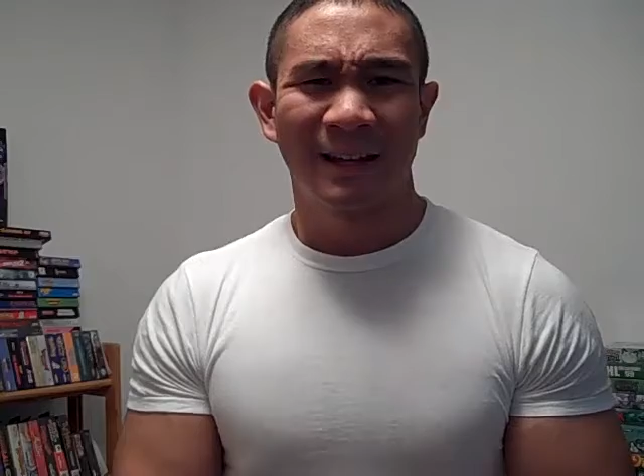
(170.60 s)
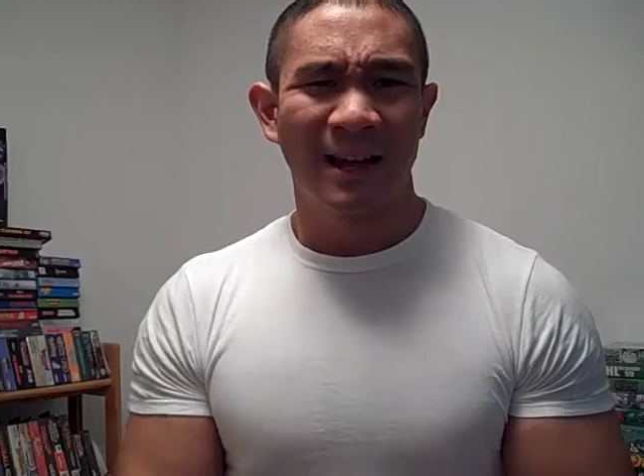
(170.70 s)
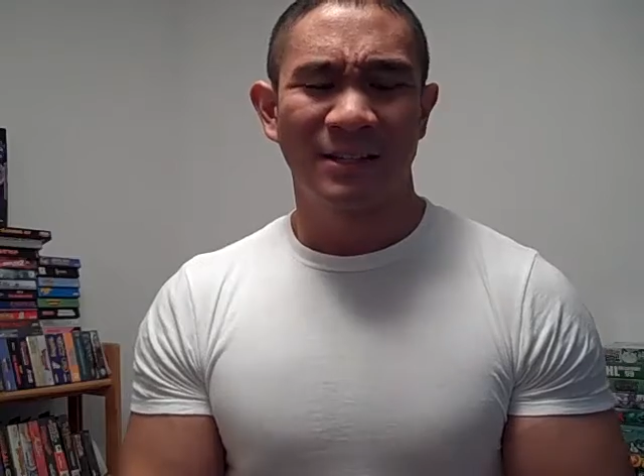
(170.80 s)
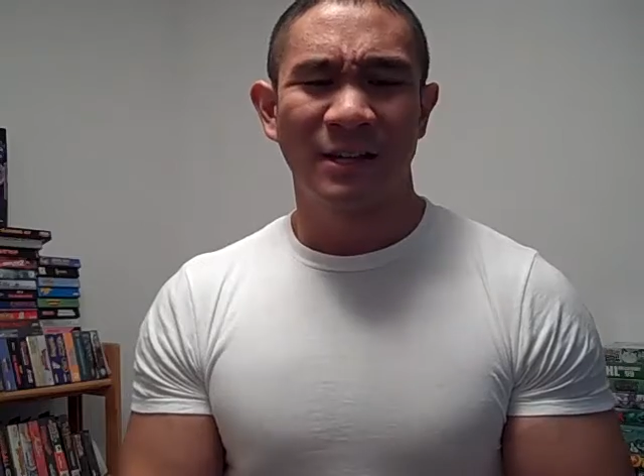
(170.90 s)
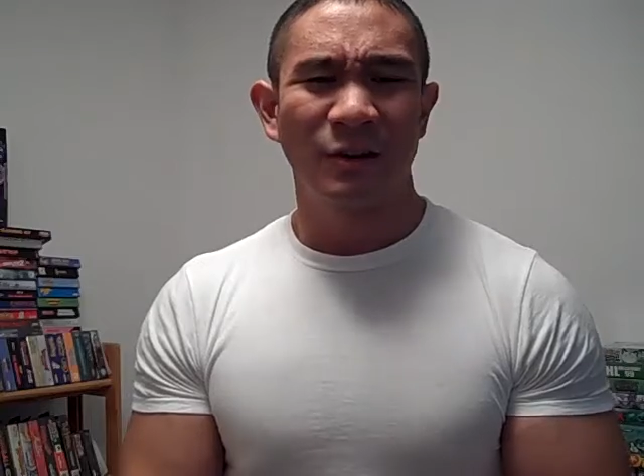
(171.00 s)

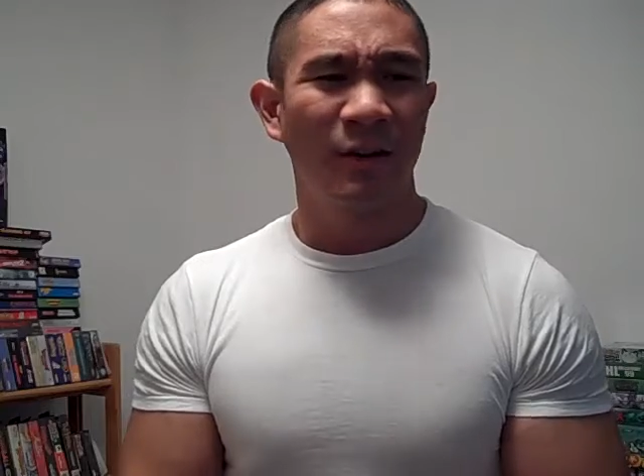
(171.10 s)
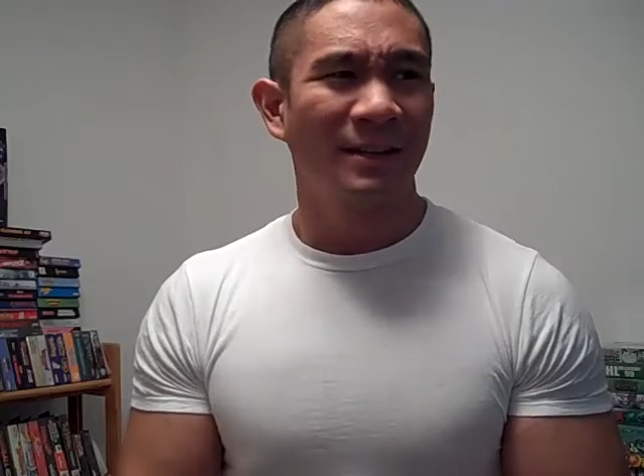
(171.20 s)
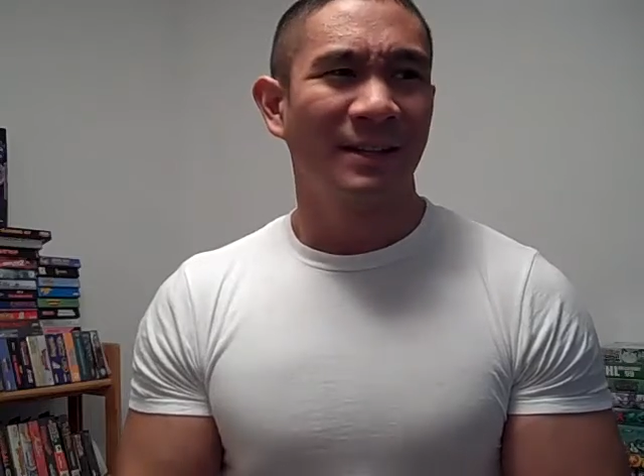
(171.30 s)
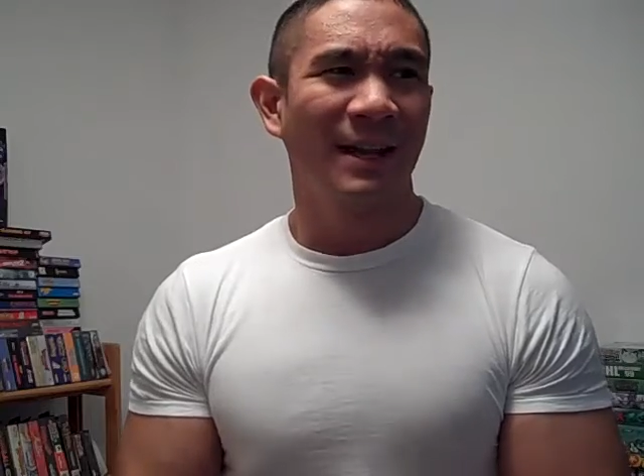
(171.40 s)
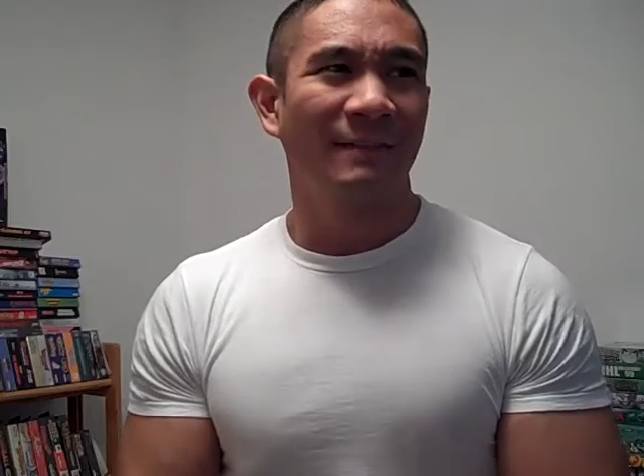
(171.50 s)
gosh, I know I
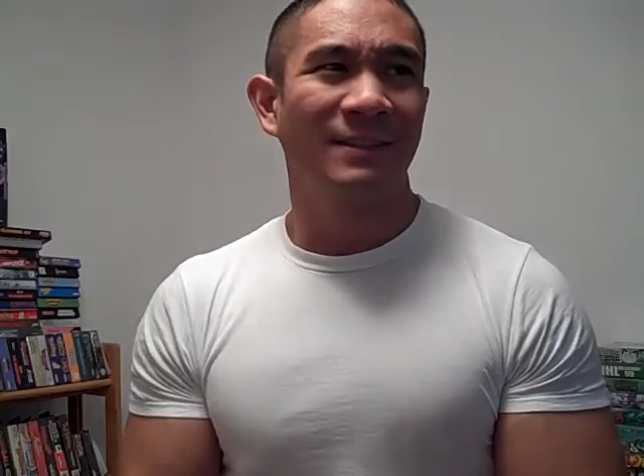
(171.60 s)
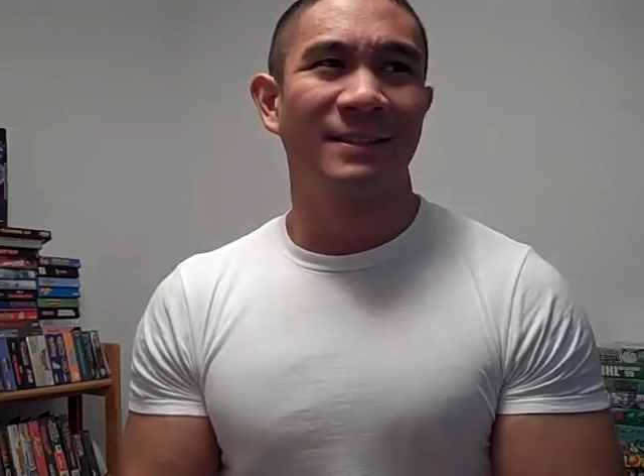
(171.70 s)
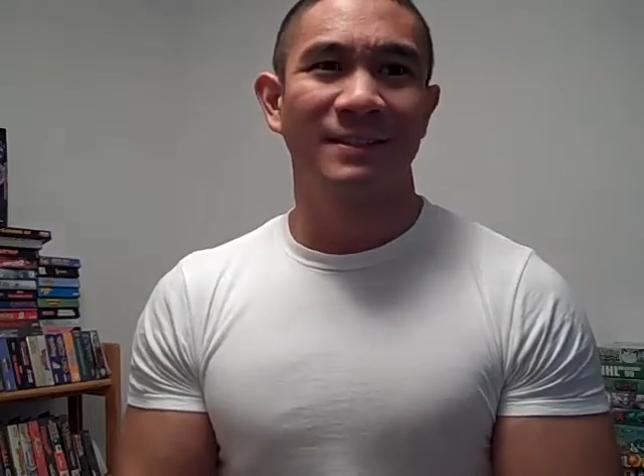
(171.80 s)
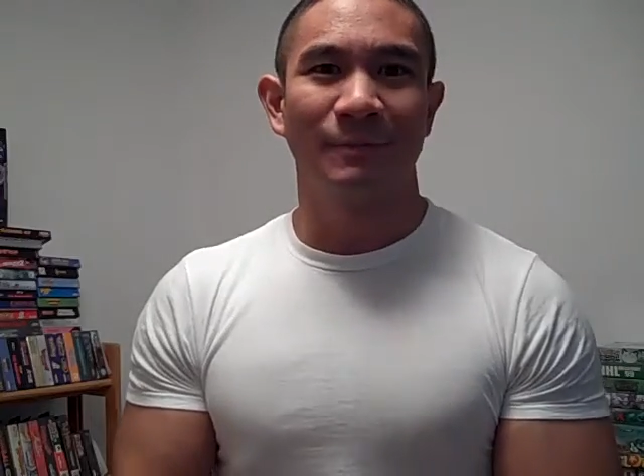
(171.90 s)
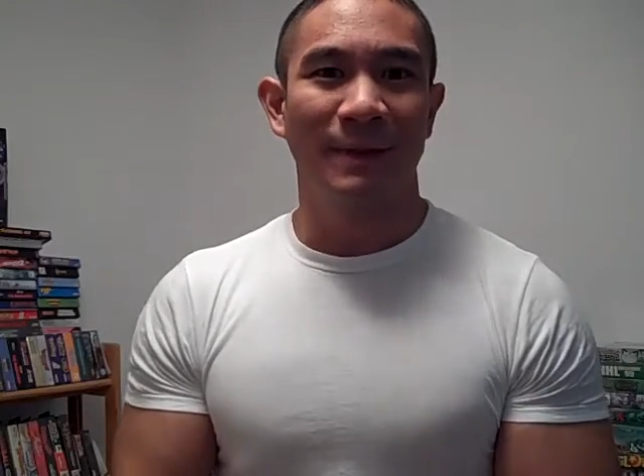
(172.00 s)
didn't have the
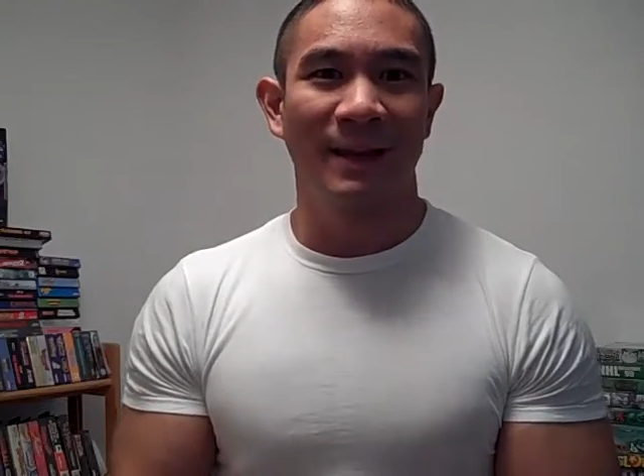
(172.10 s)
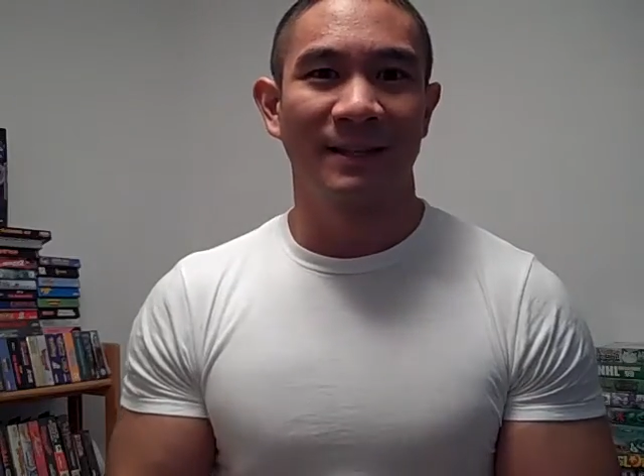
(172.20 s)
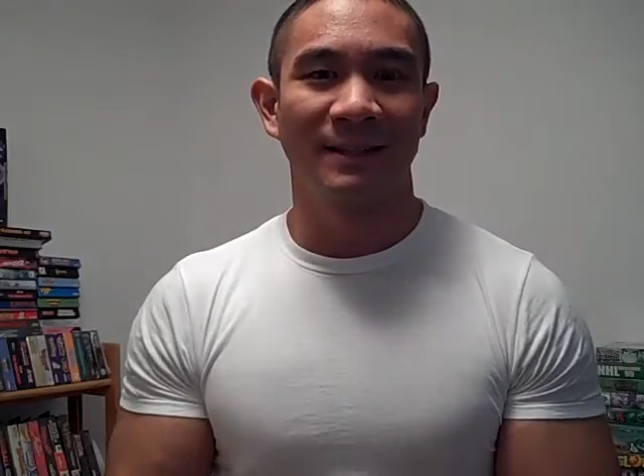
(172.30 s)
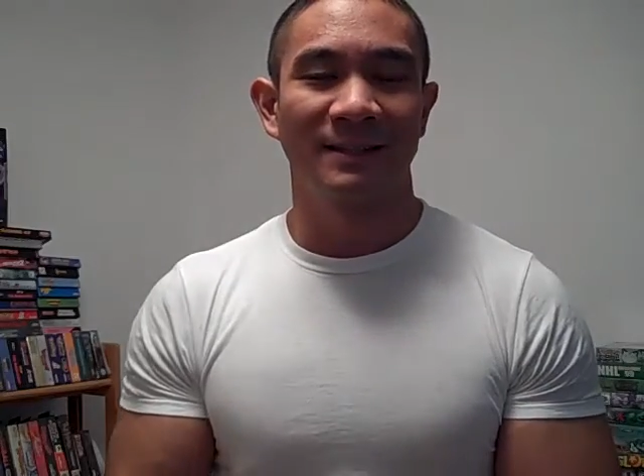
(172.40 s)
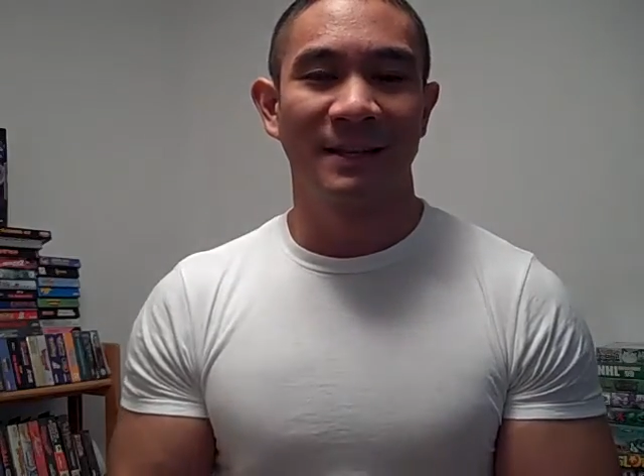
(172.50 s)
system
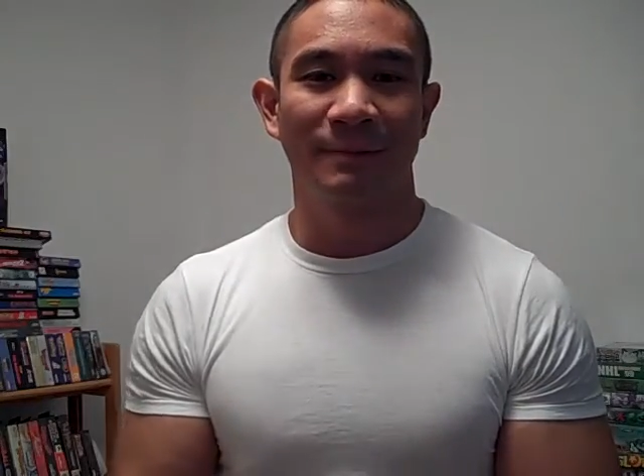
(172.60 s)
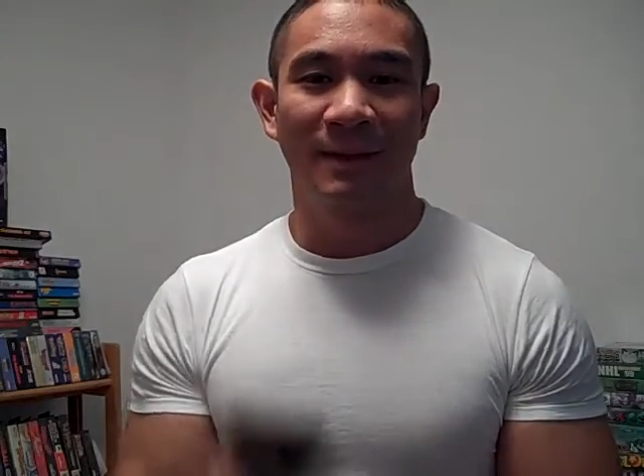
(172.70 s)
back in the day,